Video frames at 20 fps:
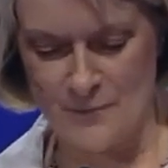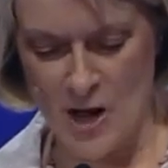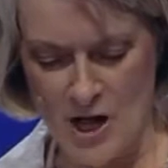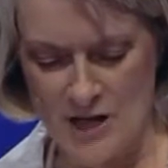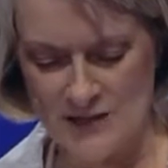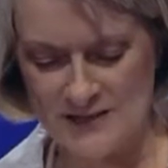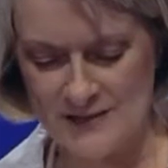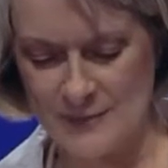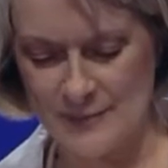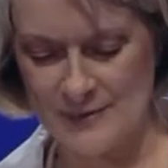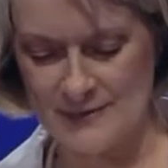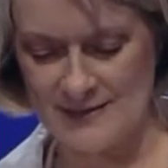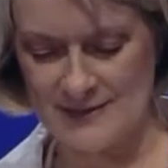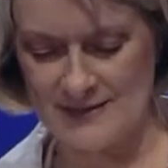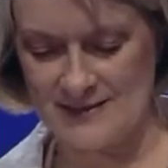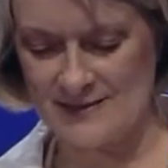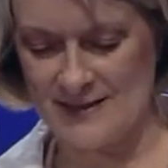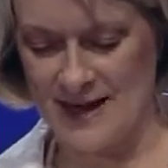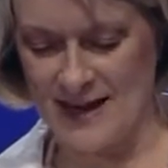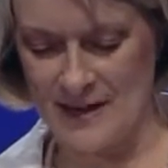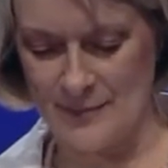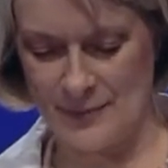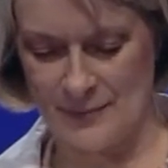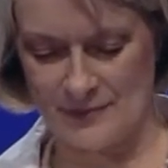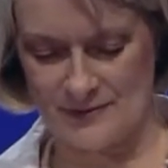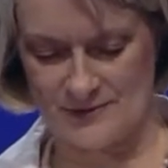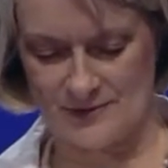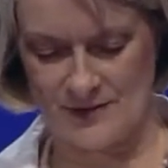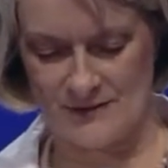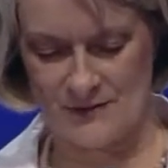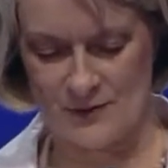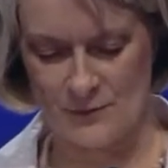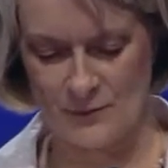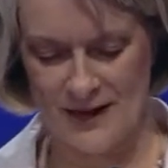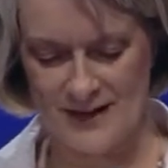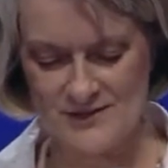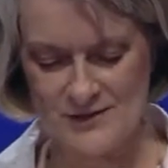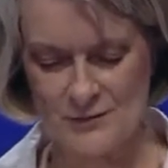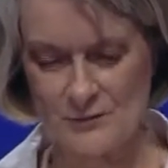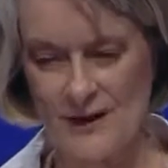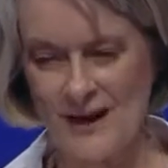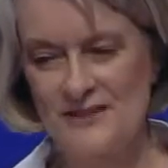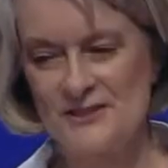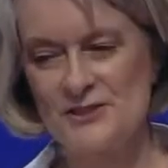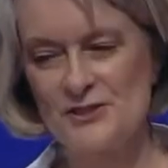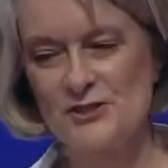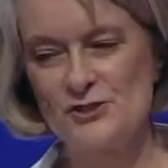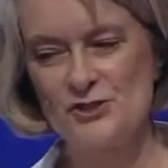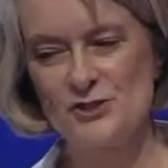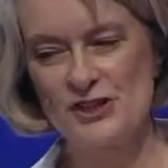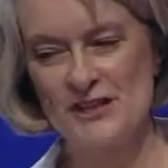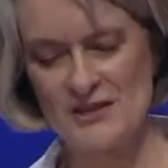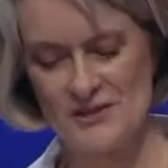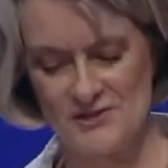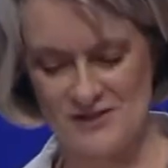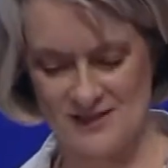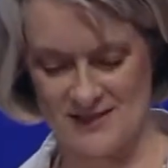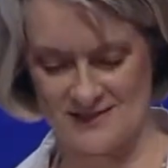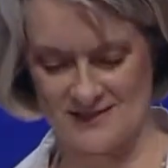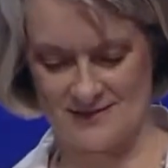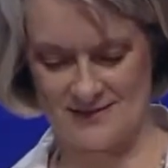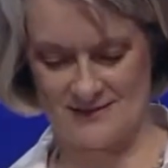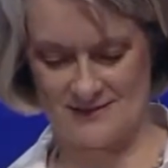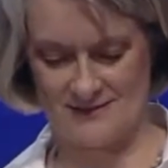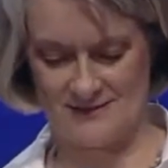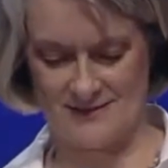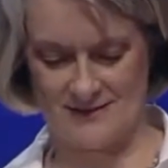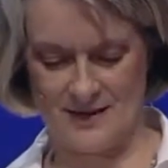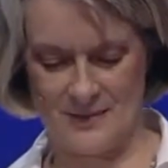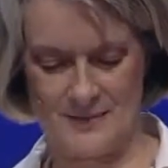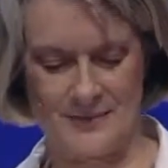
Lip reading: multiple examples of the resurrected Jesus